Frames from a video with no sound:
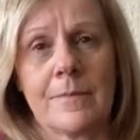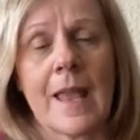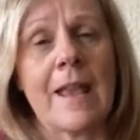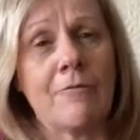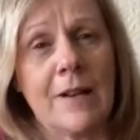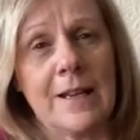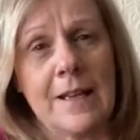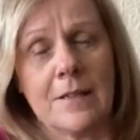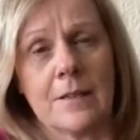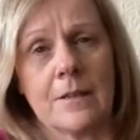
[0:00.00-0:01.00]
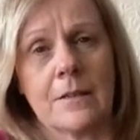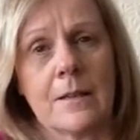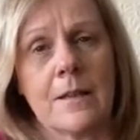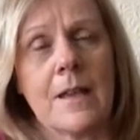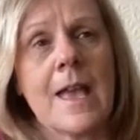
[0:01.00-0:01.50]
It really isn't.
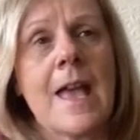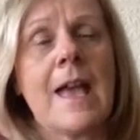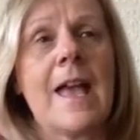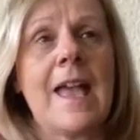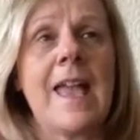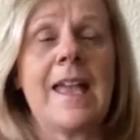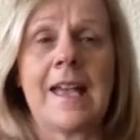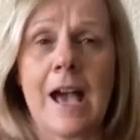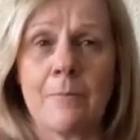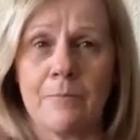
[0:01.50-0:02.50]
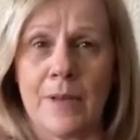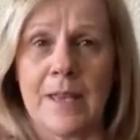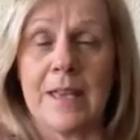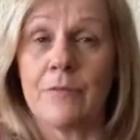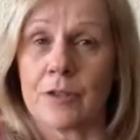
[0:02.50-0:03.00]
It can
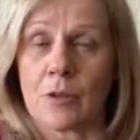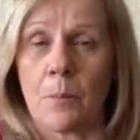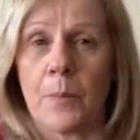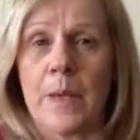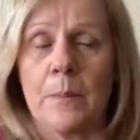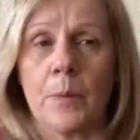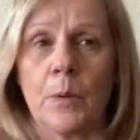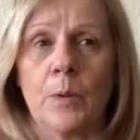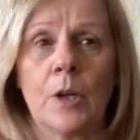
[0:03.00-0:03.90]
be, for some people,